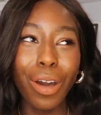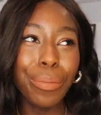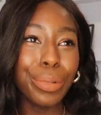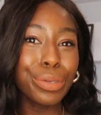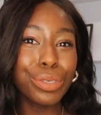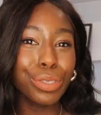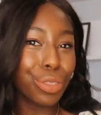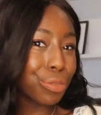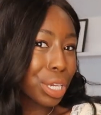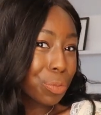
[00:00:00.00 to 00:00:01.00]

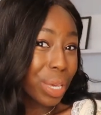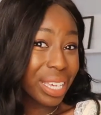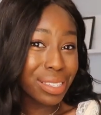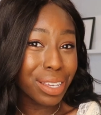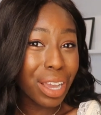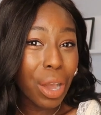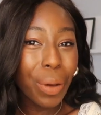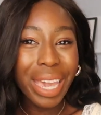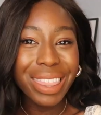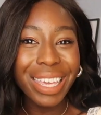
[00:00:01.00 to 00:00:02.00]
almost three weeks ago,
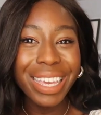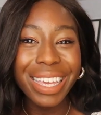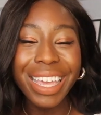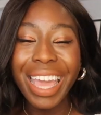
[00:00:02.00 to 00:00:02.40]
I think.